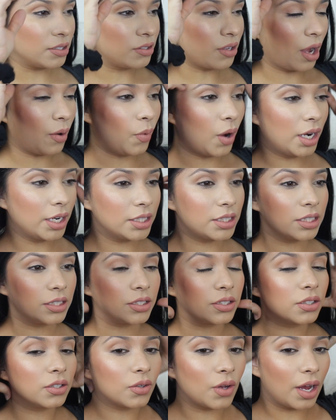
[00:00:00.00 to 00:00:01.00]
so I wanted to
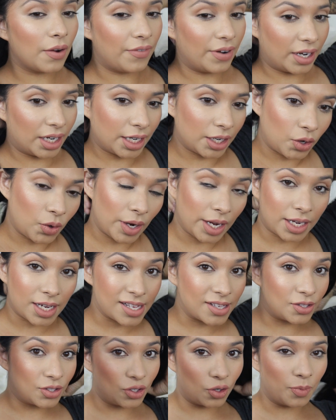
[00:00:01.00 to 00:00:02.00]
do a very quick
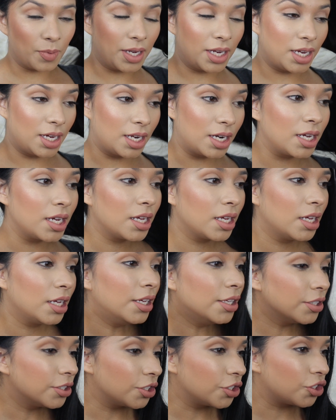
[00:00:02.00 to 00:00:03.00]
zoom in
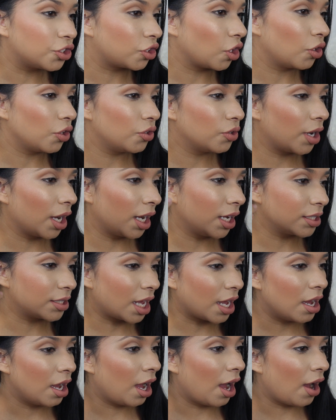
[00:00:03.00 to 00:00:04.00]
to show you guys
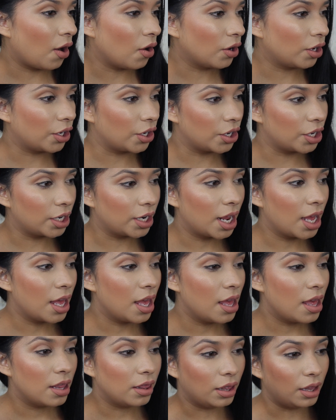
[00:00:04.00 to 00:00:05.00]
how good
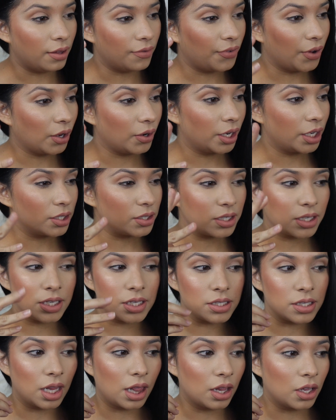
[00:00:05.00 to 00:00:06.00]
the foundation
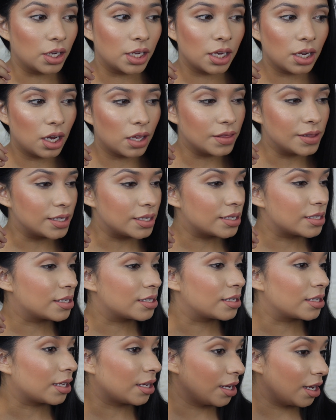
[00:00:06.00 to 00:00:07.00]
is looking on the
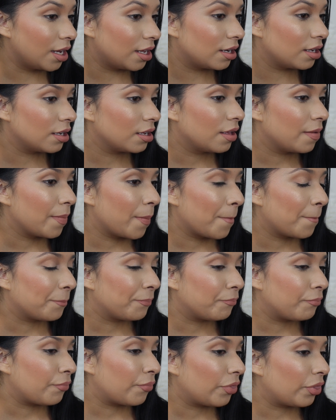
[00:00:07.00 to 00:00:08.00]
skin.
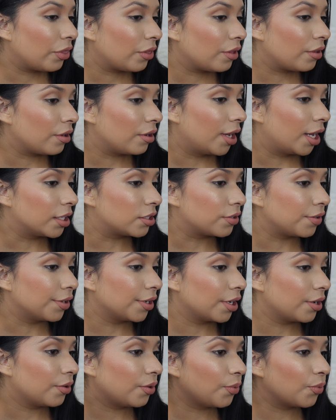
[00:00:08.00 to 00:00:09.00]
It's
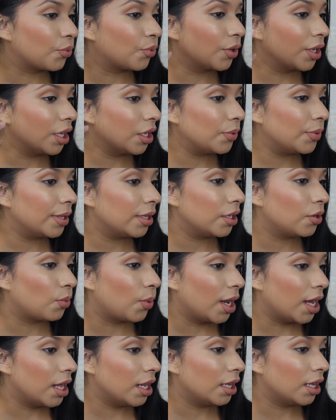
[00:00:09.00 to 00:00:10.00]
looking really, really
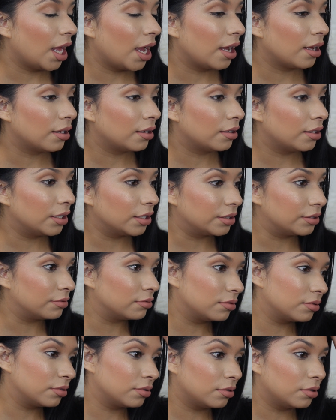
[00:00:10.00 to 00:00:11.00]
well. It
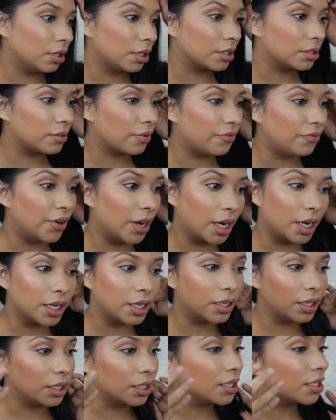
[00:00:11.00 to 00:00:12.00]
looks very
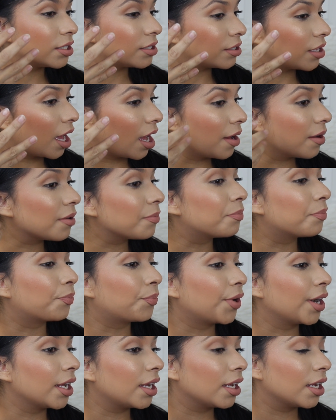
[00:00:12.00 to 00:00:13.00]
good. It's not
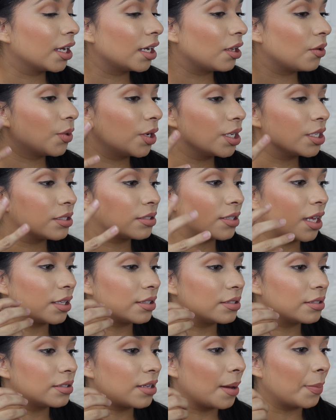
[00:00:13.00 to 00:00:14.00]
breaking anywhere. It's
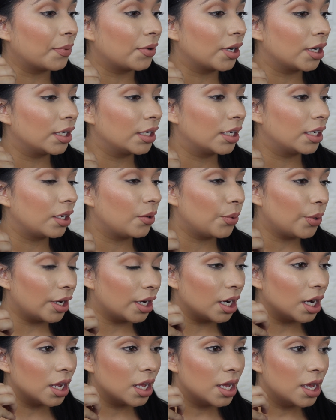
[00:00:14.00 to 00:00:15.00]
not separating anywhere.